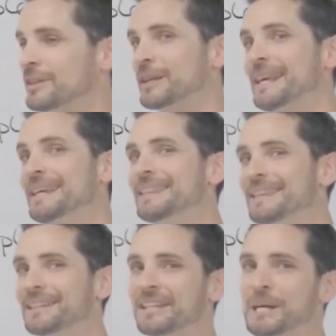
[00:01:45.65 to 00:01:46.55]
The key
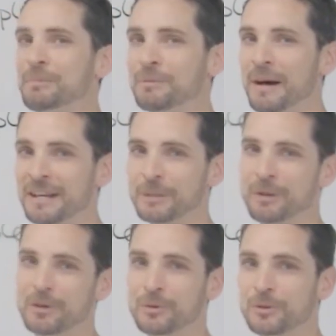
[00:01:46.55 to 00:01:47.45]
thing to keep in mind
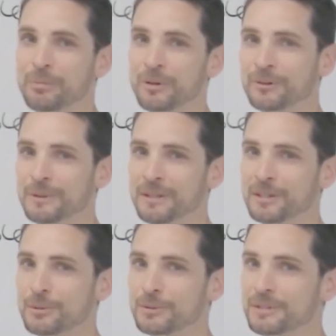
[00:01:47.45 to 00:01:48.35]
about crude birth rate and
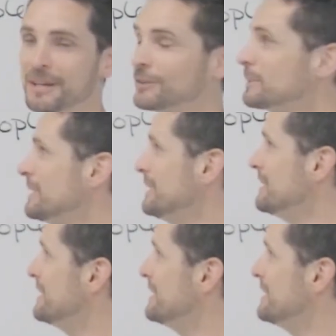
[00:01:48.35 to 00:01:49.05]
crude death rate